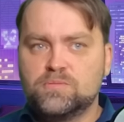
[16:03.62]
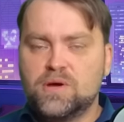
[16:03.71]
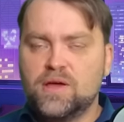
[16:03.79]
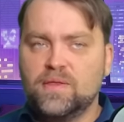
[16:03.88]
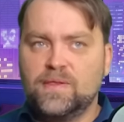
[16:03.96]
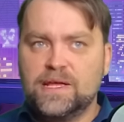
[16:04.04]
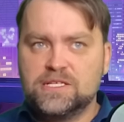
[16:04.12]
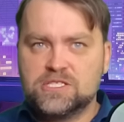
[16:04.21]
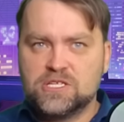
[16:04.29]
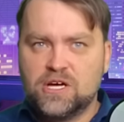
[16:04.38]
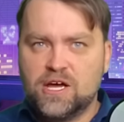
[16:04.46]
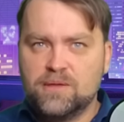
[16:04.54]
by that
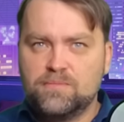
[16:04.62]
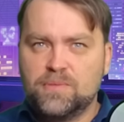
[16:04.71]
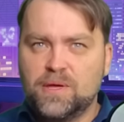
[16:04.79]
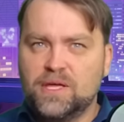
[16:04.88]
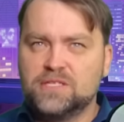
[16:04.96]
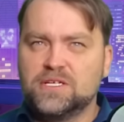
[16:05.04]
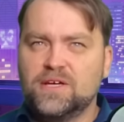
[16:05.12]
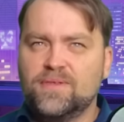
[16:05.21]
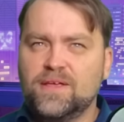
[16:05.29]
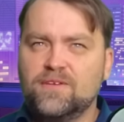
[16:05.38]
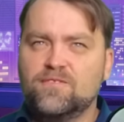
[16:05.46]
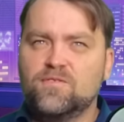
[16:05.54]
time paid, I
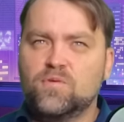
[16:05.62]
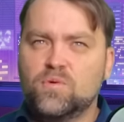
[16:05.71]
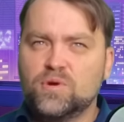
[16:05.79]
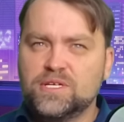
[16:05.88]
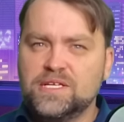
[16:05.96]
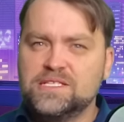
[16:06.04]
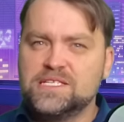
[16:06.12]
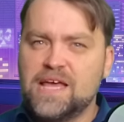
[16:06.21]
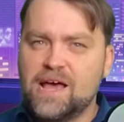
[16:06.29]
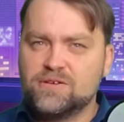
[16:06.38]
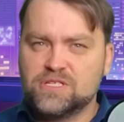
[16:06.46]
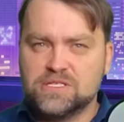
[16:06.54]
think,
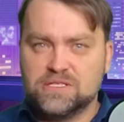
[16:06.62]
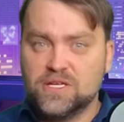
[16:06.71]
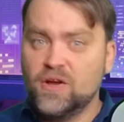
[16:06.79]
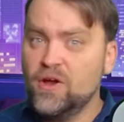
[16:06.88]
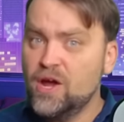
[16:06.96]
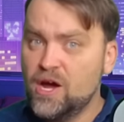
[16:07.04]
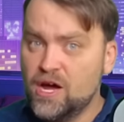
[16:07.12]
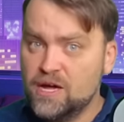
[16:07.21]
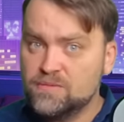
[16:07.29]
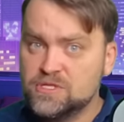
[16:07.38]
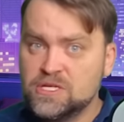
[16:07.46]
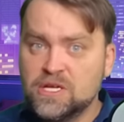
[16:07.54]
40,000
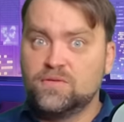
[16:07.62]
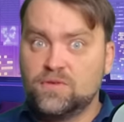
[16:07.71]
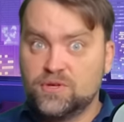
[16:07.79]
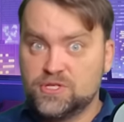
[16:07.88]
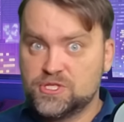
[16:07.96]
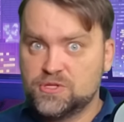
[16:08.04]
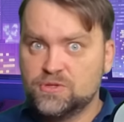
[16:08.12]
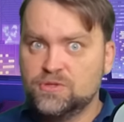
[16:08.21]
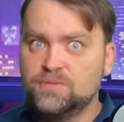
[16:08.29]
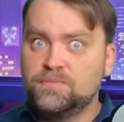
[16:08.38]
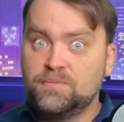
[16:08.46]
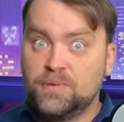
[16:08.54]
dirhams for the
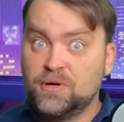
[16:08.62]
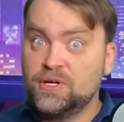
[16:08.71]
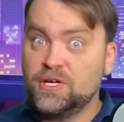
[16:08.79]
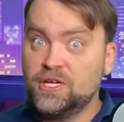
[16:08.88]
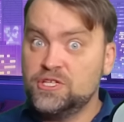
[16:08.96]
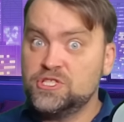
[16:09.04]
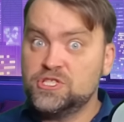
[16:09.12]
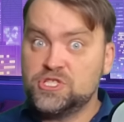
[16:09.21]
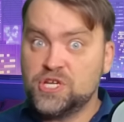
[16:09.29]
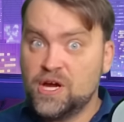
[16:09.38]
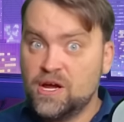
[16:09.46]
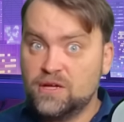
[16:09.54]
school per each
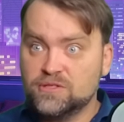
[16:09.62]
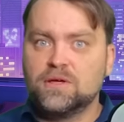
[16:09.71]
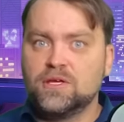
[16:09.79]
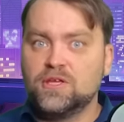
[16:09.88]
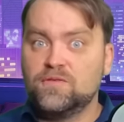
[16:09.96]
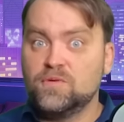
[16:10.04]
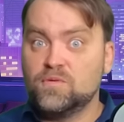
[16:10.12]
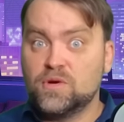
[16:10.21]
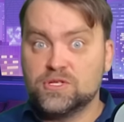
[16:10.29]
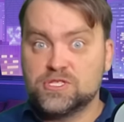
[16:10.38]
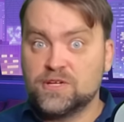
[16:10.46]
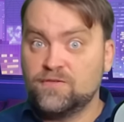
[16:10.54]
child. If you
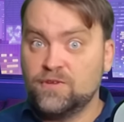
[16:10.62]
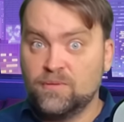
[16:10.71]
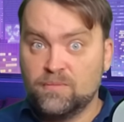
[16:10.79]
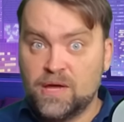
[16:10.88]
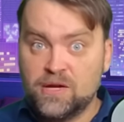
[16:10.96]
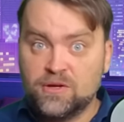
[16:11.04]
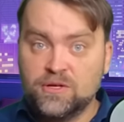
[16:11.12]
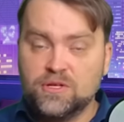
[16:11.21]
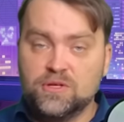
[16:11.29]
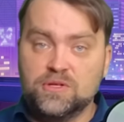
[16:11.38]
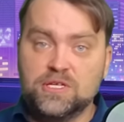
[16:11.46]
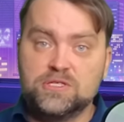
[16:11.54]
want something better,
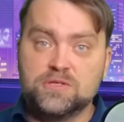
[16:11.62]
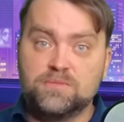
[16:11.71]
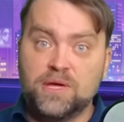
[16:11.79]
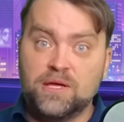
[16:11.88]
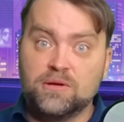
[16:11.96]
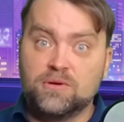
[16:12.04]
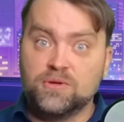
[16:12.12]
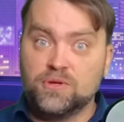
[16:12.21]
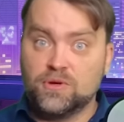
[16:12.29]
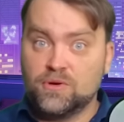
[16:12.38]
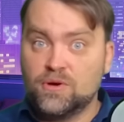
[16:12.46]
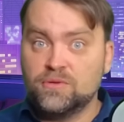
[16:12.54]
you need to pay on
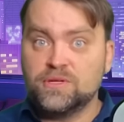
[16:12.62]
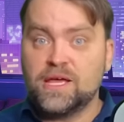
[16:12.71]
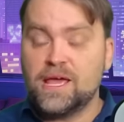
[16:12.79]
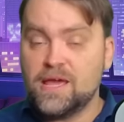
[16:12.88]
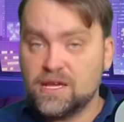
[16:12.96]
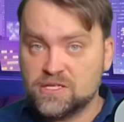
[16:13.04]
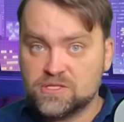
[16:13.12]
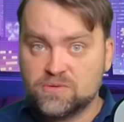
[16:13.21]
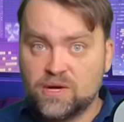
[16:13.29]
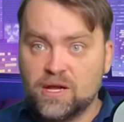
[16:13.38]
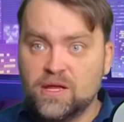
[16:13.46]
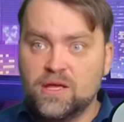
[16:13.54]
your own
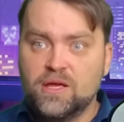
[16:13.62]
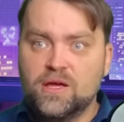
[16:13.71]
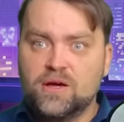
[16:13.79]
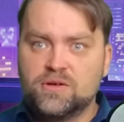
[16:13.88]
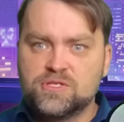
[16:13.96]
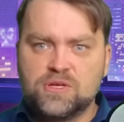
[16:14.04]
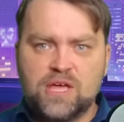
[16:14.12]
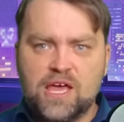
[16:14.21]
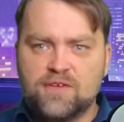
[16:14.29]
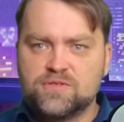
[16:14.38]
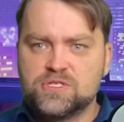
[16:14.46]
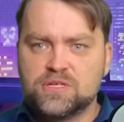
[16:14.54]
extra. Also, you
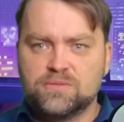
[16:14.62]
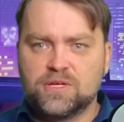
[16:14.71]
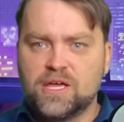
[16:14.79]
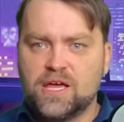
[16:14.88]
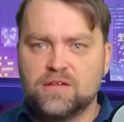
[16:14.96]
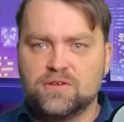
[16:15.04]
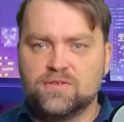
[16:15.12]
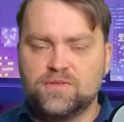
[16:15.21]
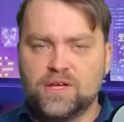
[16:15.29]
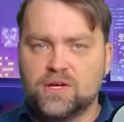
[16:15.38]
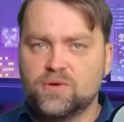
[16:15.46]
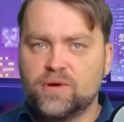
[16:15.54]
have some kind of
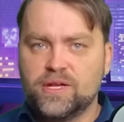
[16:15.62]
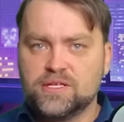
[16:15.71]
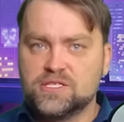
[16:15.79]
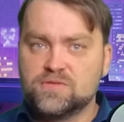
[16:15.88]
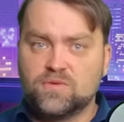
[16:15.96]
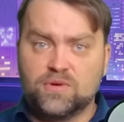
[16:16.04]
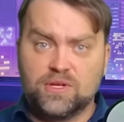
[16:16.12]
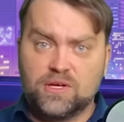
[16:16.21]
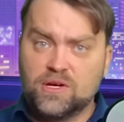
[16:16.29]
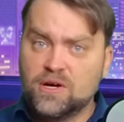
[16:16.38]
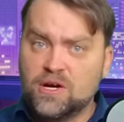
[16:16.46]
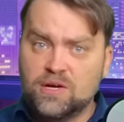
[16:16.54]
the credits for the
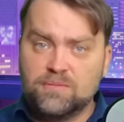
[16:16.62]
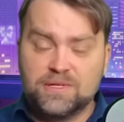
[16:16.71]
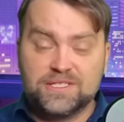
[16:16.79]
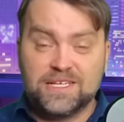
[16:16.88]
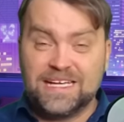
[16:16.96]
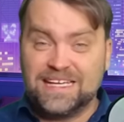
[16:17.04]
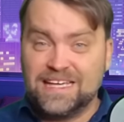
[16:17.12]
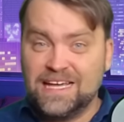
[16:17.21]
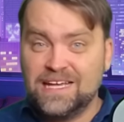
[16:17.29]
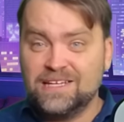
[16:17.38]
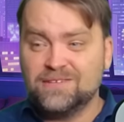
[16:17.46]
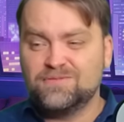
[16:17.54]
car, but
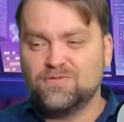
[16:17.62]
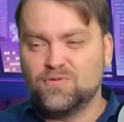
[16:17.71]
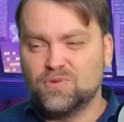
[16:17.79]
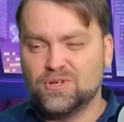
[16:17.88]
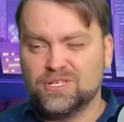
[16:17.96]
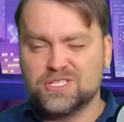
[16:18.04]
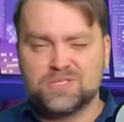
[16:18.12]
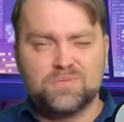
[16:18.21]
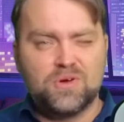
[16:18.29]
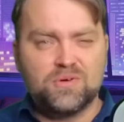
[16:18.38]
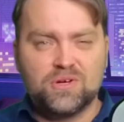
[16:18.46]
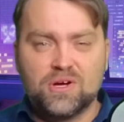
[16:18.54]
again, for the
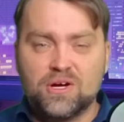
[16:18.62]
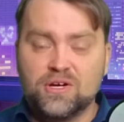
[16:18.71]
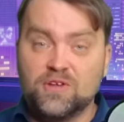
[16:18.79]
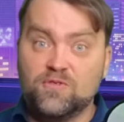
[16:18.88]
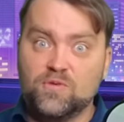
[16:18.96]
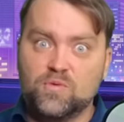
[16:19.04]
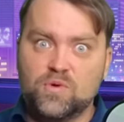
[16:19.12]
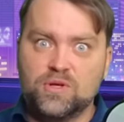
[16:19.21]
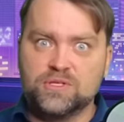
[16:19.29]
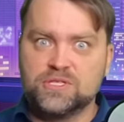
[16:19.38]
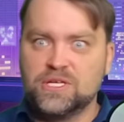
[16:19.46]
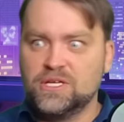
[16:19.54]
small car, if you
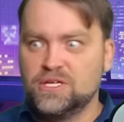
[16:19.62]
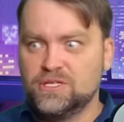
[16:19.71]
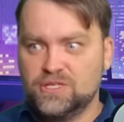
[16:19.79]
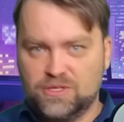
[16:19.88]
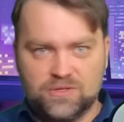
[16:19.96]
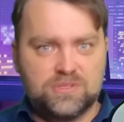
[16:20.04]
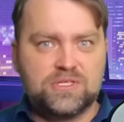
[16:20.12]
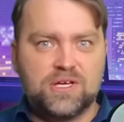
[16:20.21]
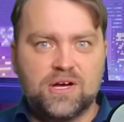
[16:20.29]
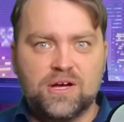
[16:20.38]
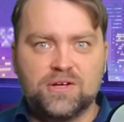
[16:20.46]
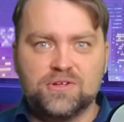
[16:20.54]
want the good
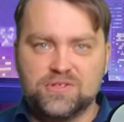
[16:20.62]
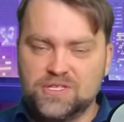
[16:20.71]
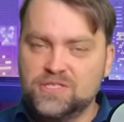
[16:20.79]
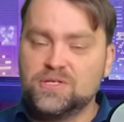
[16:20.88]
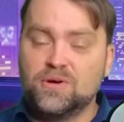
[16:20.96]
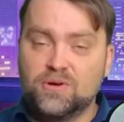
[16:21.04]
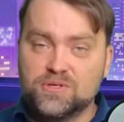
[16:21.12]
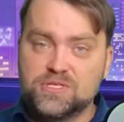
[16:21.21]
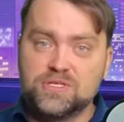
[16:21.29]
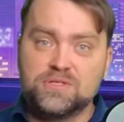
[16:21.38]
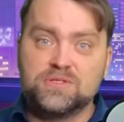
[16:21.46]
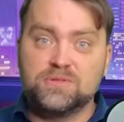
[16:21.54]
car, you need
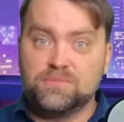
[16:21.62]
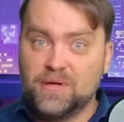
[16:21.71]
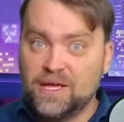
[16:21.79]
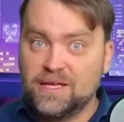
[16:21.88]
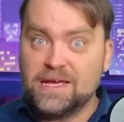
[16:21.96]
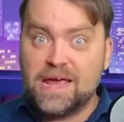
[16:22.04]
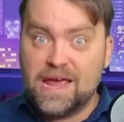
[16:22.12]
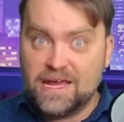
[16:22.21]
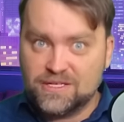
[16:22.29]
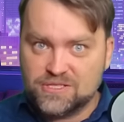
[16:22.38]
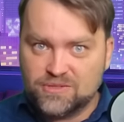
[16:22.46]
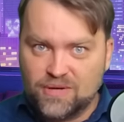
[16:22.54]
also to pay
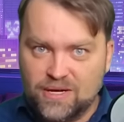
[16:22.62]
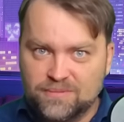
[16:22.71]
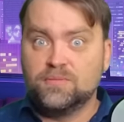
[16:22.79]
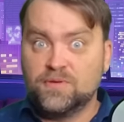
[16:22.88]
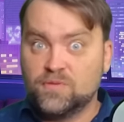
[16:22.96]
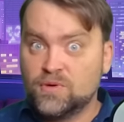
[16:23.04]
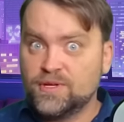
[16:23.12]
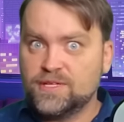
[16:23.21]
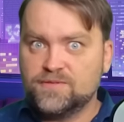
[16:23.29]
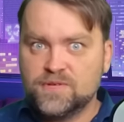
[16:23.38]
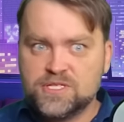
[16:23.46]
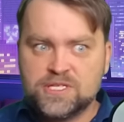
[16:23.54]
extra. Before
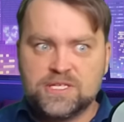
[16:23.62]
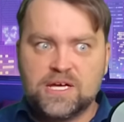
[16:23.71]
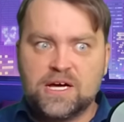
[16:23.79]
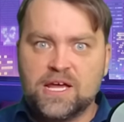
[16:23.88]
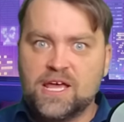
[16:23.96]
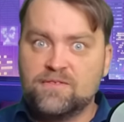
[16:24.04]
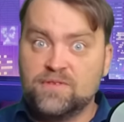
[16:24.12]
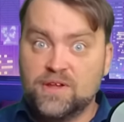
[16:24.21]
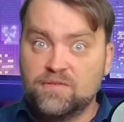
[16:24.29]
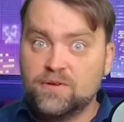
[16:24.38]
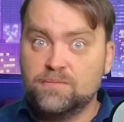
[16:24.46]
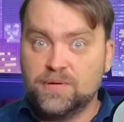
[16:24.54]
that visit, I have
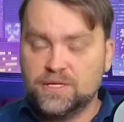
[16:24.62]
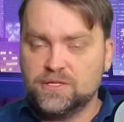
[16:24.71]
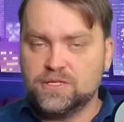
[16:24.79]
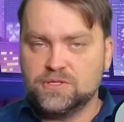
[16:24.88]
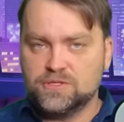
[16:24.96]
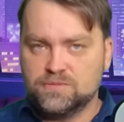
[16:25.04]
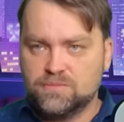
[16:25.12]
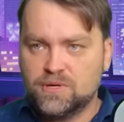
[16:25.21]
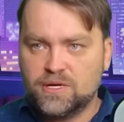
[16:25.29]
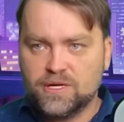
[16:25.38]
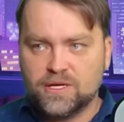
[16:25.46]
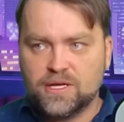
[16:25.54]
never been in
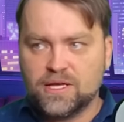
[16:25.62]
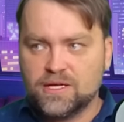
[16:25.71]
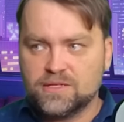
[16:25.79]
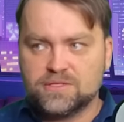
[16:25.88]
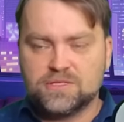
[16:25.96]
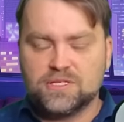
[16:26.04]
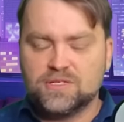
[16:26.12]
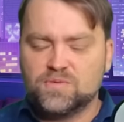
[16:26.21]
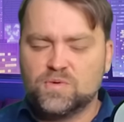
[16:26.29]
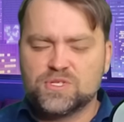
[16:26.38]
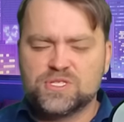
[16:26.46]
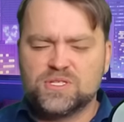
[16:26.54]
Dubai, and it
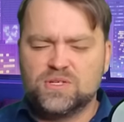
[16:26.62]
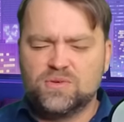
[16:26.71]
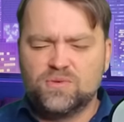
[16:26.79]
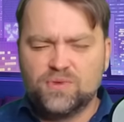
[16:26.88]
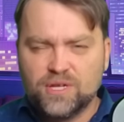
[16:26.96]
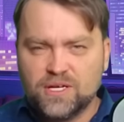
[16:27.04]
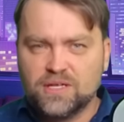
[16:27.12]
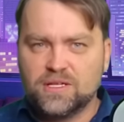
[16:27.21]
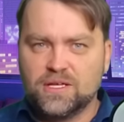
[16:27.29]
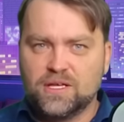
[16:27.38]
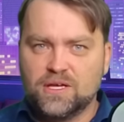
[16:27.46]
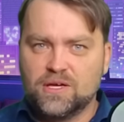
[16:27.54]
was
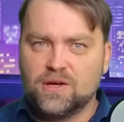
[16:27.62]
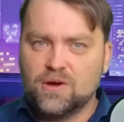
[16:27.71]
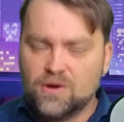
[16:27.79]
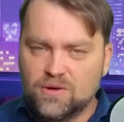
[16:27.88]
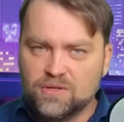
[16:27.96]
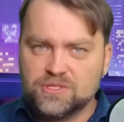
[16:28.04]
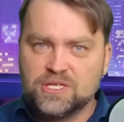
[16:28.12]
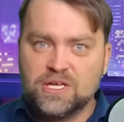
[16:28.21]
really hot,